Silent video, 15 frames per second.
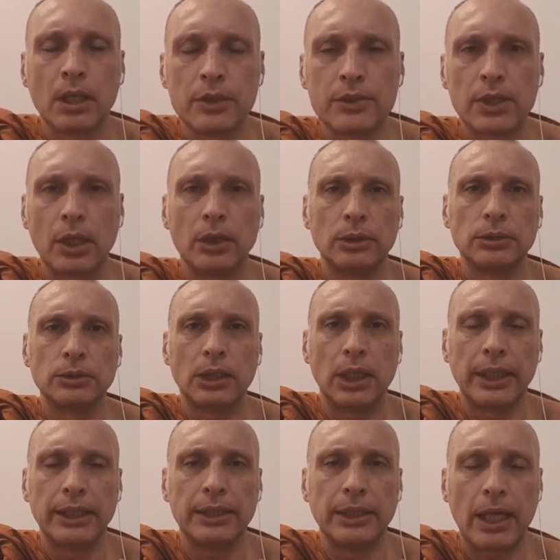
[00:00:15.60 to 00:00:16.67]
So
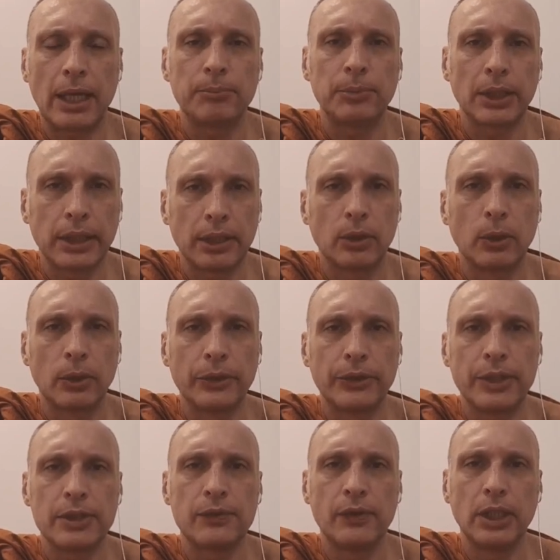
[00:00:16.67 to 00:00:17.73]
I aptly called
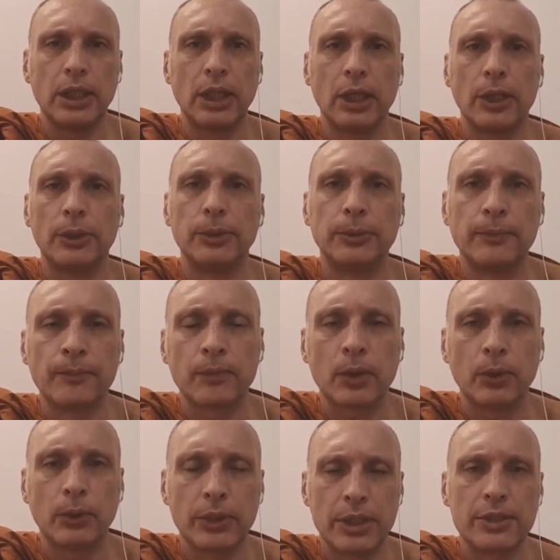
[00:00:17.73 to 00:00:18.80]
this video
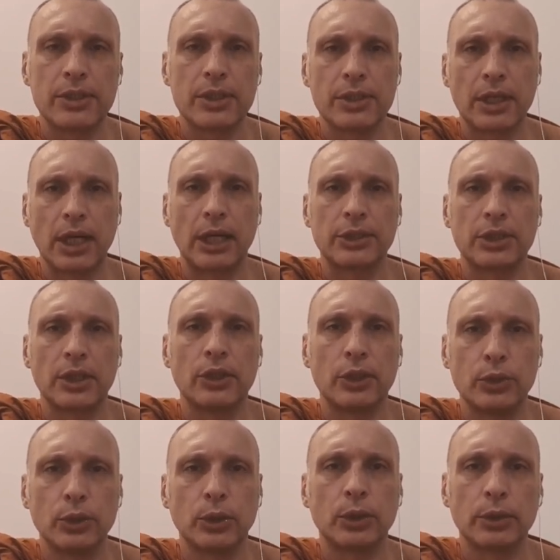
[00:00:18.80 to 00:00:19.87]
or this discussion the
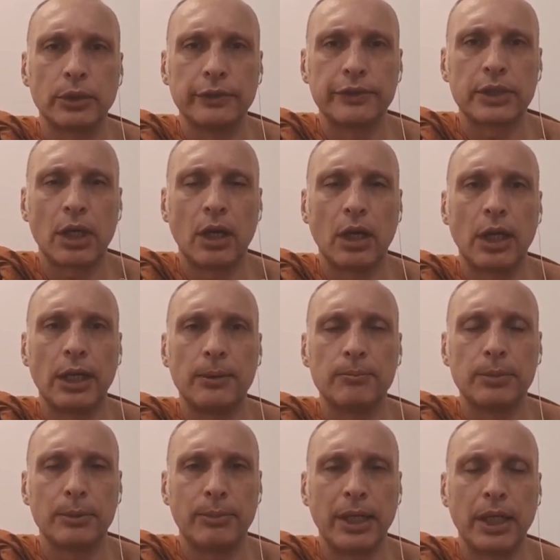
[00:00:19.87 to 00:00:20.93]
Dukkha of Time,
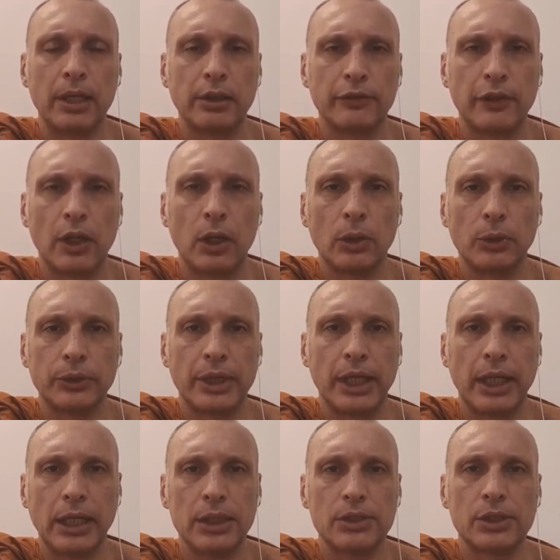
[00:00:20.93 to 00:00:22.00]
preparing for old
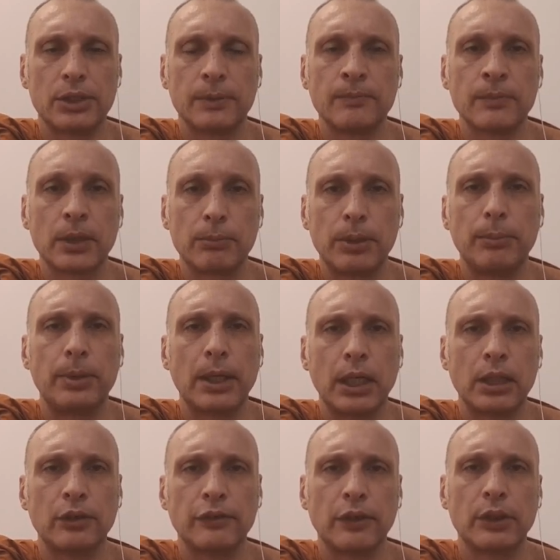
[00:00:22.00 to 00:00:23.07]
age,
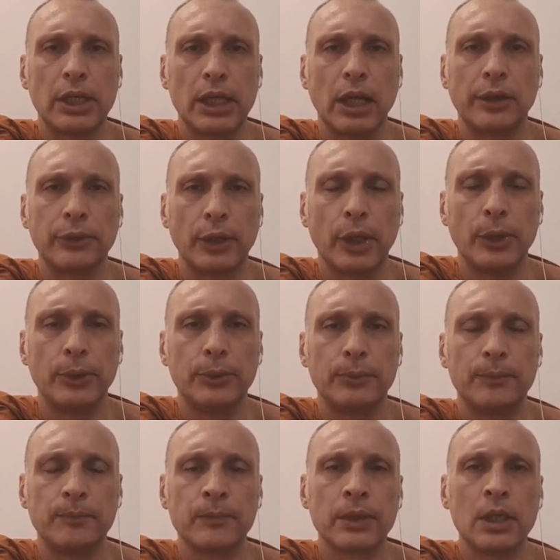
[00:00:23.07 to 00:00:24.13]
preparing for the unknown.
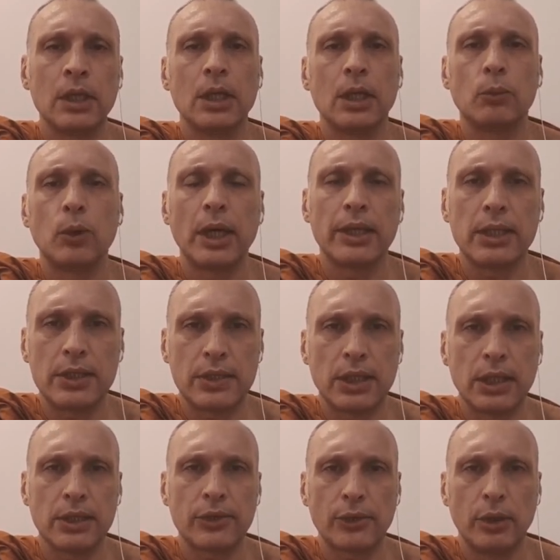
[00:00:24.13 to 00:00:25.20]
Why these
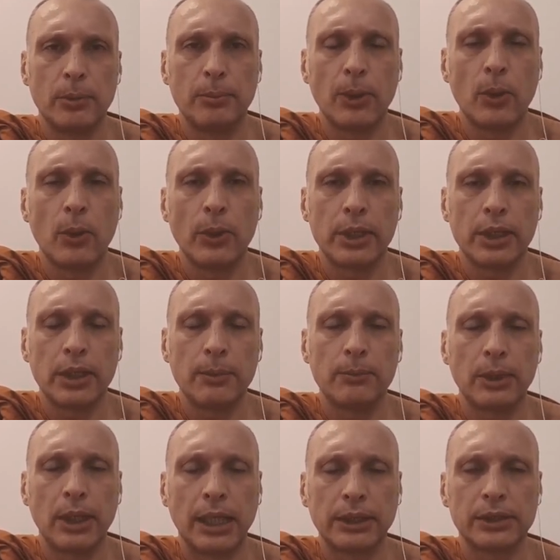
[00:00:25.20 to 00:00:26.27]
things are important in
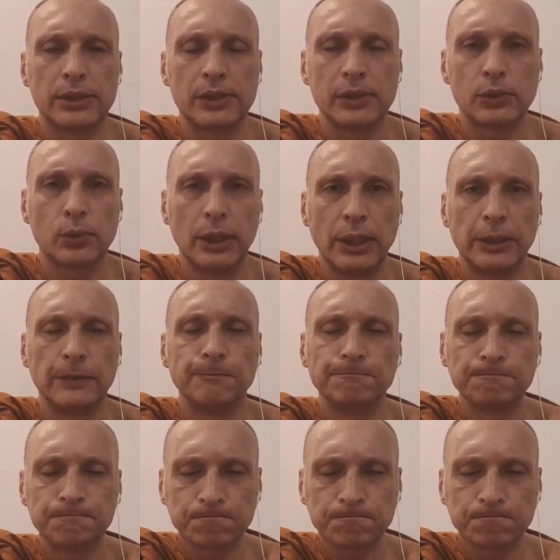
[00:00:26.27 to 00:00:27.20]
practice as well.